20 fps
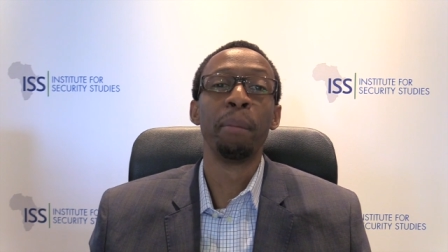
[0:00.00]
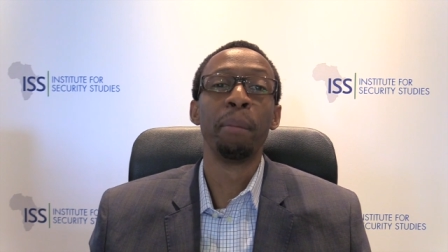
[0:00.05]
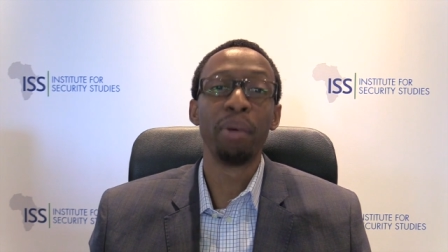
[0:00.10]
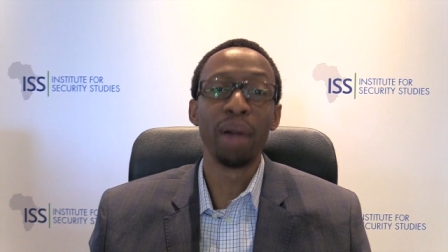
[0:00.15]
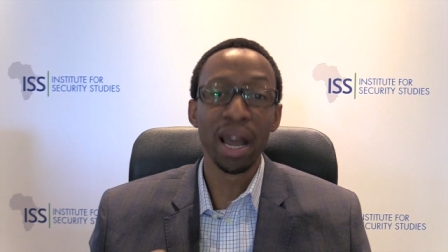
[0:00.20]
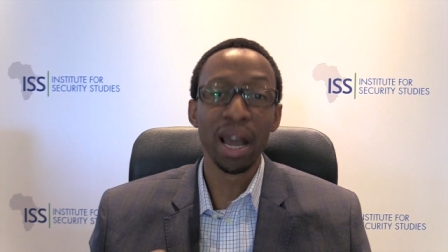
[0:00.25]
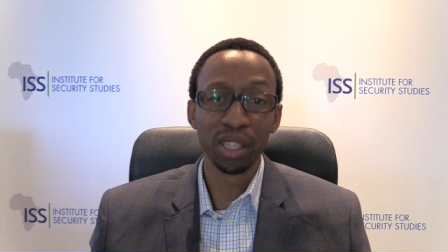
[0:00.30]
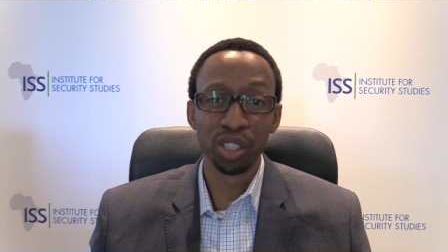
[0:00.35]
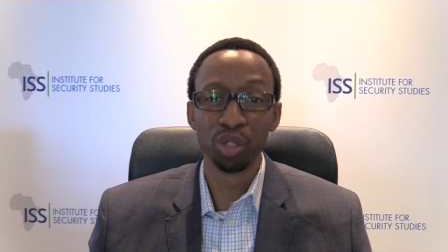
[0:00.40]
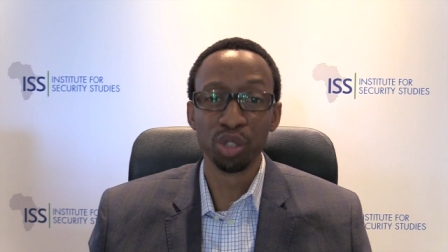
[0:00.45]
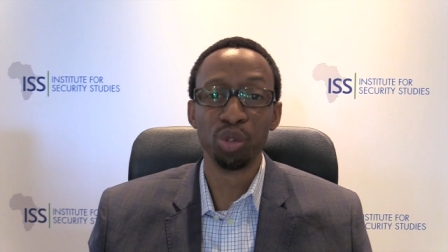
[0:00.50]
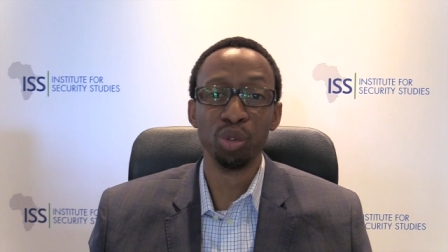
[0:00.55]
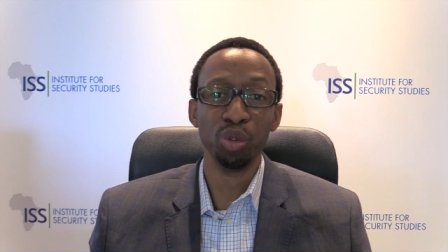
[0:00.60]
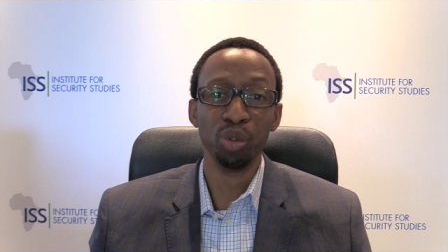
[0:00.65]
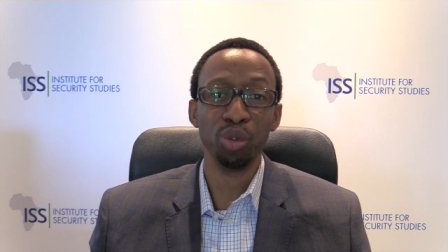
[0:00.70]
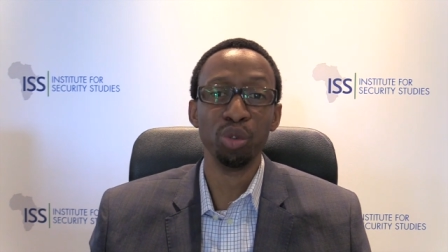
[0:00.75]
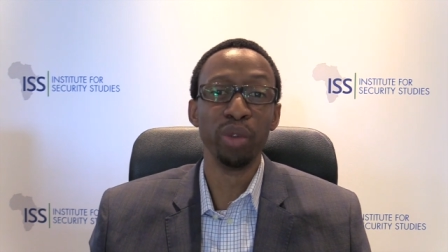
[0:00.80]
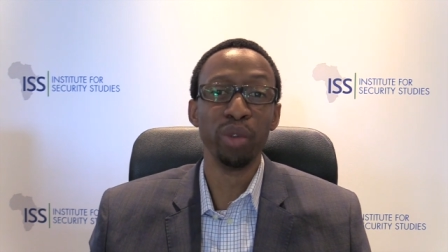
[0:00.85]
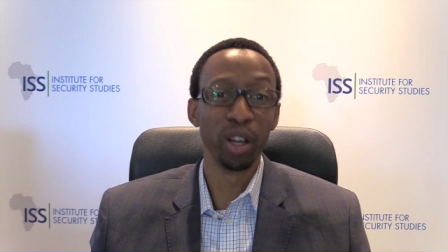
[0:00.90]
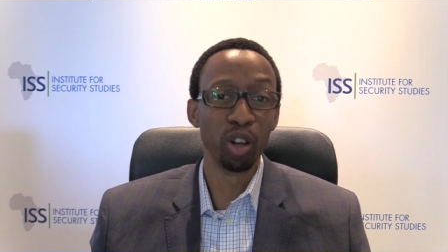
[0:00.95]

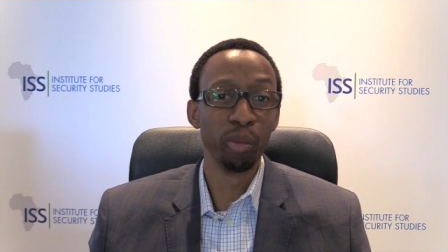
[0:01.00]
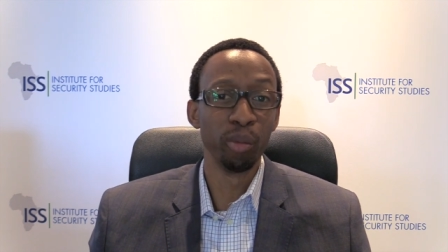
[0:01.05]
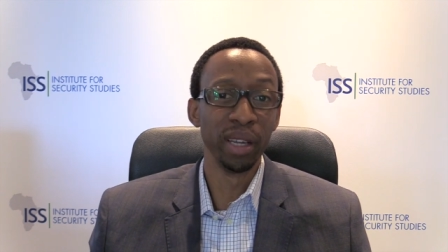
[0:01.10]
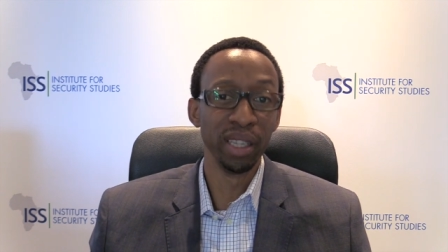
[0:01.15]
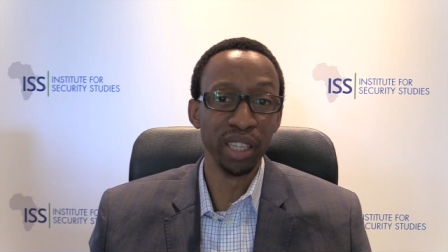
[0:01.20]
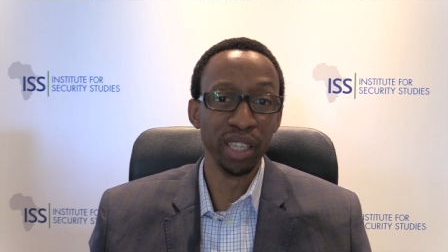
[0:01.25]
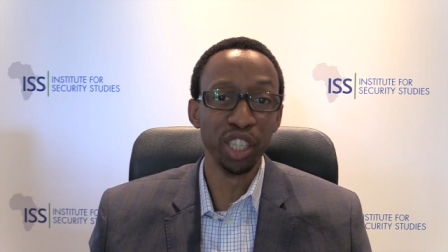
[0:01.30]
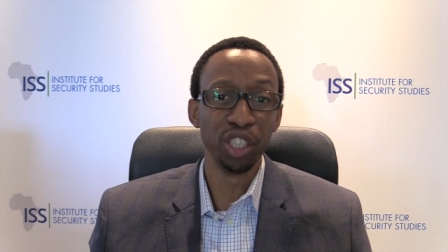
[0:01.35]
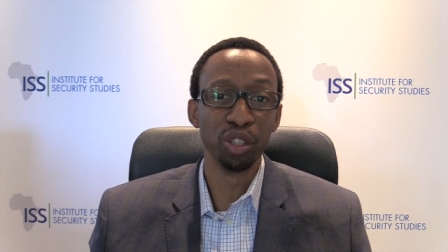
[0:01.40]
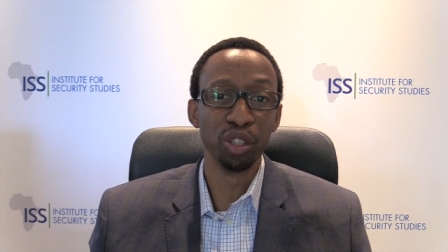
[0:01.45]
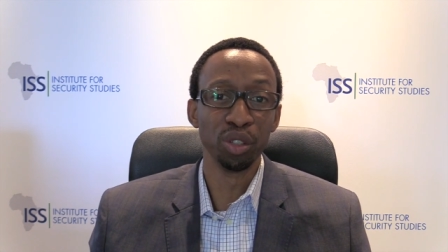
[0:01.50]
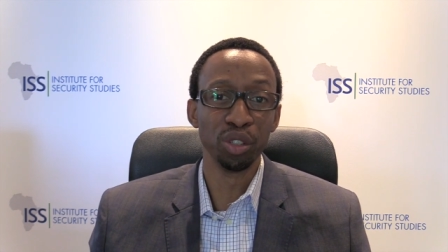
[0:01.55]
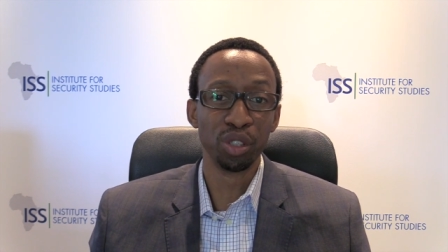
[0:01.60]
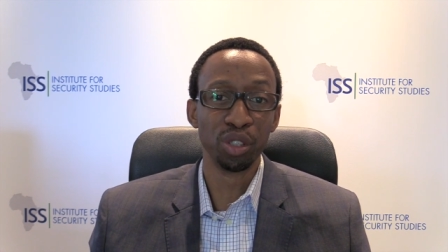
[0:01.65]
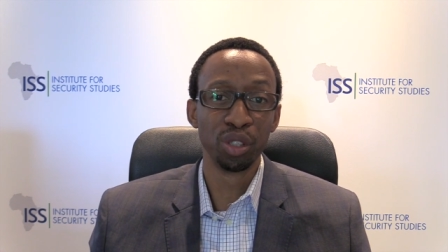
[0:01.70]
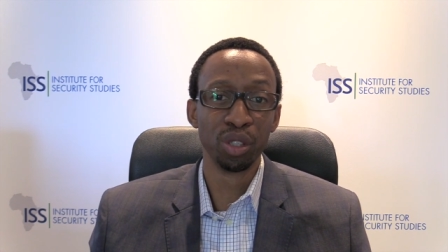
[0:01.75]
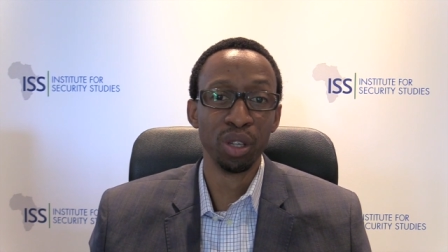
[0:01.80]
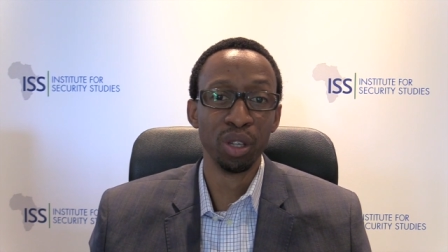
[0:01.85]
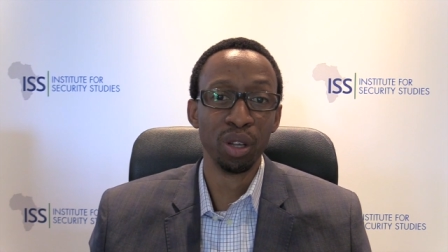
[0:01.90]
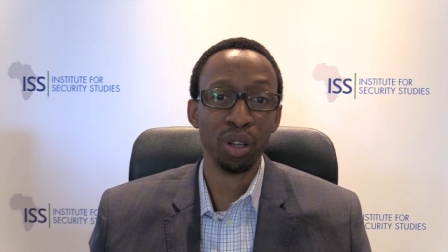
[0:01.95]
practical
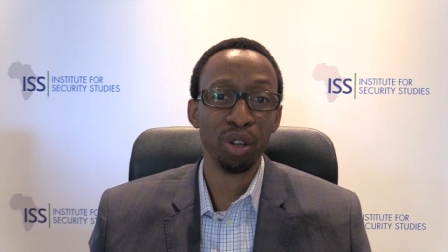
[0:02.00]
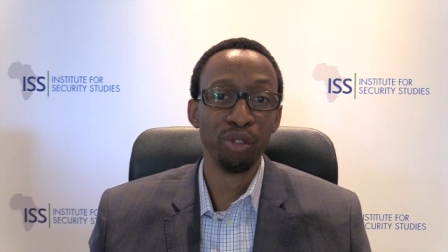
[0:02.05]
recommendations,